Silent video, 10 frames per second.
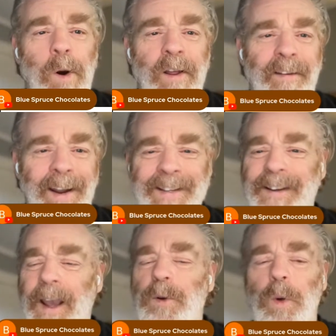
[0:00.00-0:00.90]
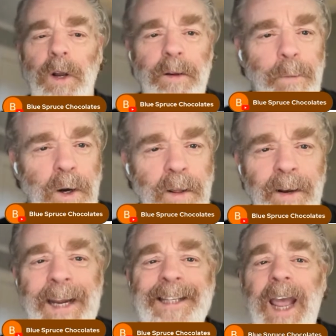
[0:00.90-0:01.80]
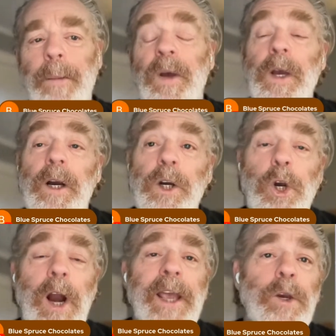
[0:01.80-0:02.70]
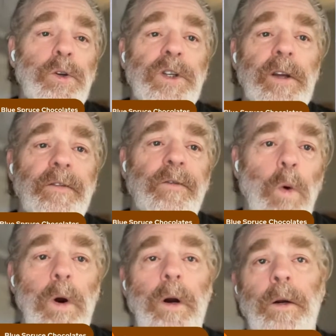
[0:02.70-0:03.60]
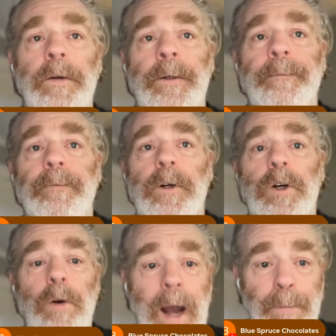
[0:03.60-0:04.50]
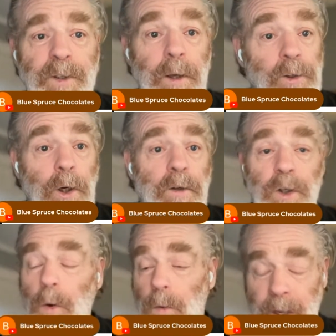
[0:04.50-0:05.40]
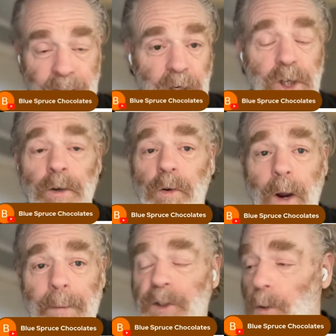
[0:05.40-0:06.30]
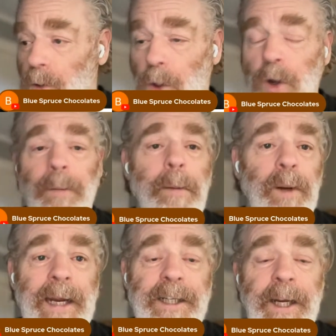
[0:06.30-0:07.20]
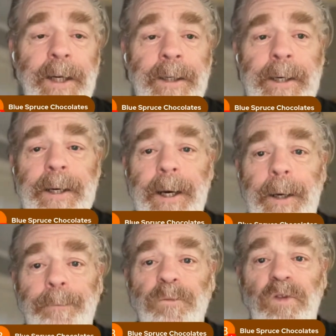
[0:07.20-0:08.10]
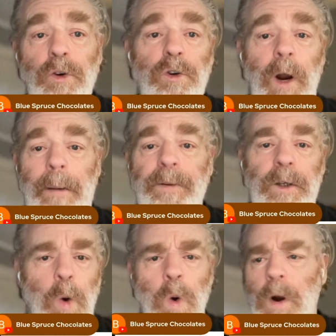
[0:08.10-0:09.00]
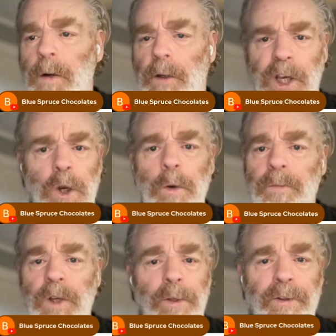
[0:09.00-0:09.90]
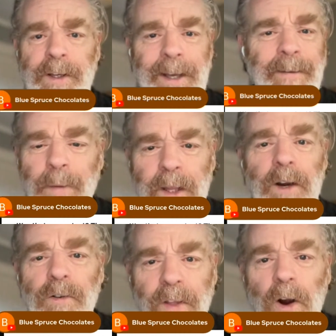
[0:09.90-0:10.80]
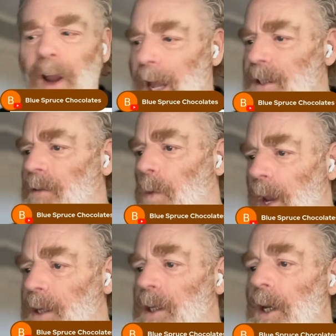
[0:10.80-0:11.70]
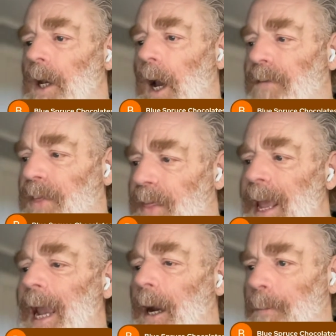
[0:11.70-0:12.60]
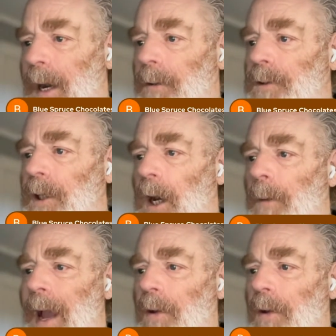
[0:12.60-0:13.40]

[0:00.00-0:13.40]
landscape to another part of the landscape. Could I use it for crops, so additional crops? So could I be planting food crops, corn, legumes, other things like that? I mean, there are lots of ways of thinking about how